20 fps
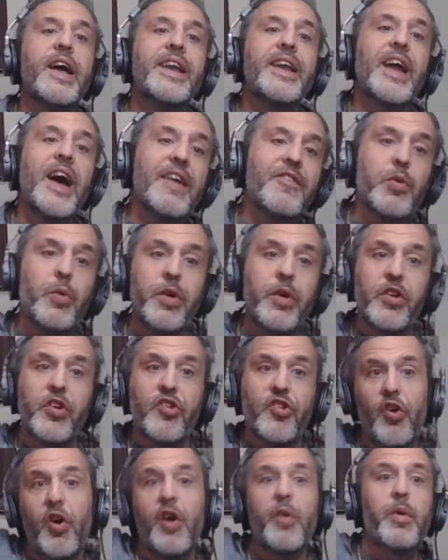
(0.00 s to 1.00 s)
Now, everyone
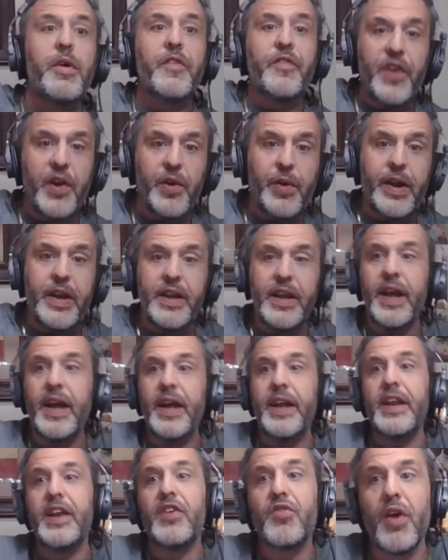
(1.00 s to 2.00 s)
saw what Fury
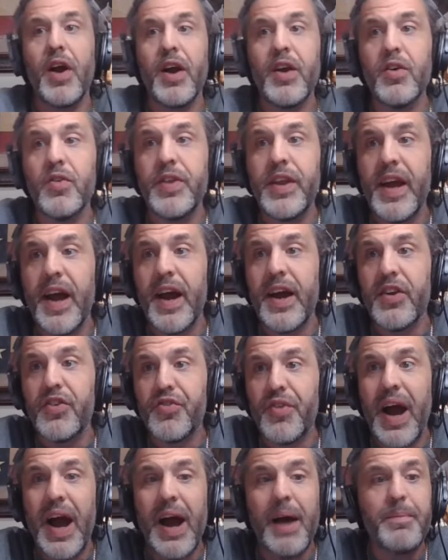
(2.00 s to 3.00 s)
did. He struggled. He got
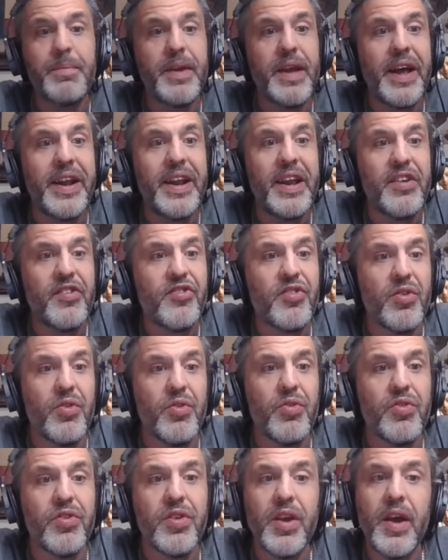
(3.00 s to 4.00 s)
dropped. He had
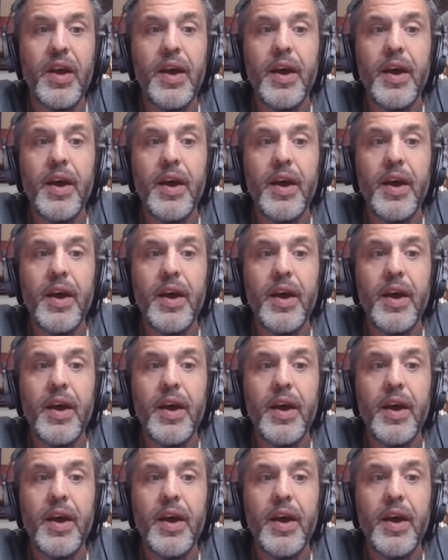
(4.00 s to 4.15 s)
issues.